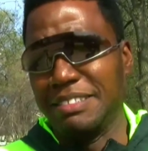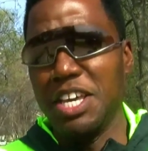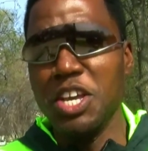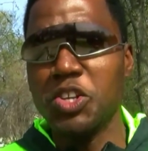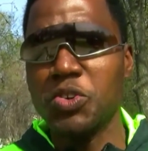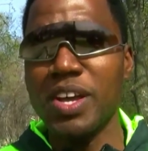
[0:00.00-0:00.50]

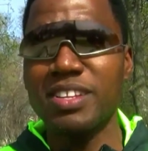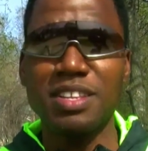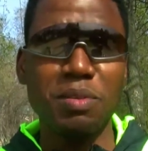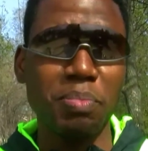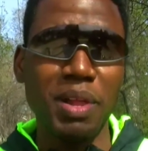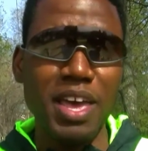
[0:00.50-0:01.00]
interest
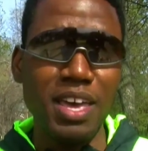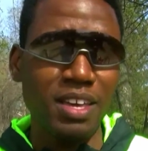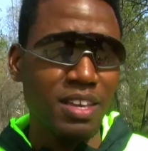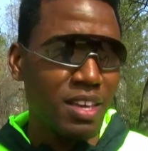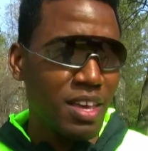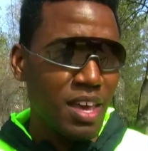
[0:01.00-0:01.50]
in playing
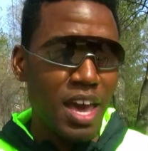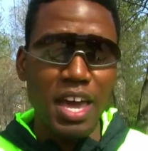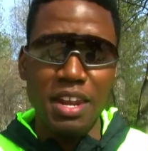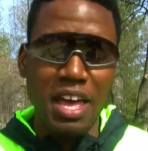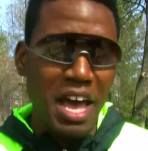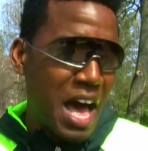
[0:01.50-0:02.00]

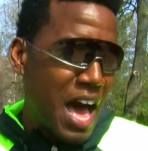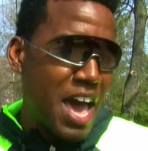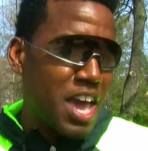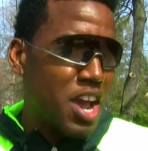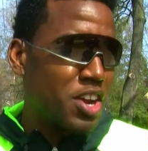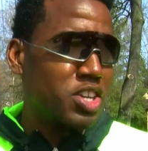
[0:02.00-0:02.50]
and
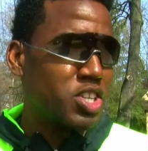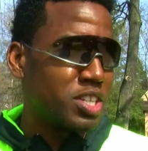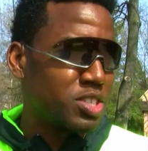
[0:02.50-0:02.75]
high energy.